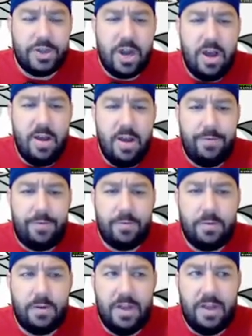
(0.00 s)
drive,
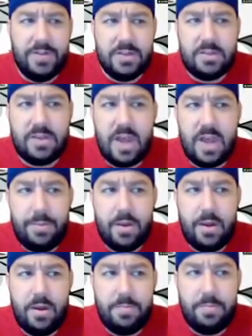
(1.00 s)
defense is hyped
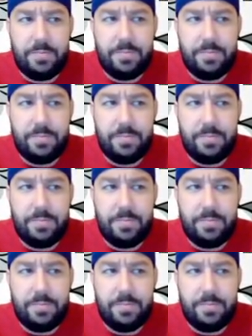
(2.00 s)
up.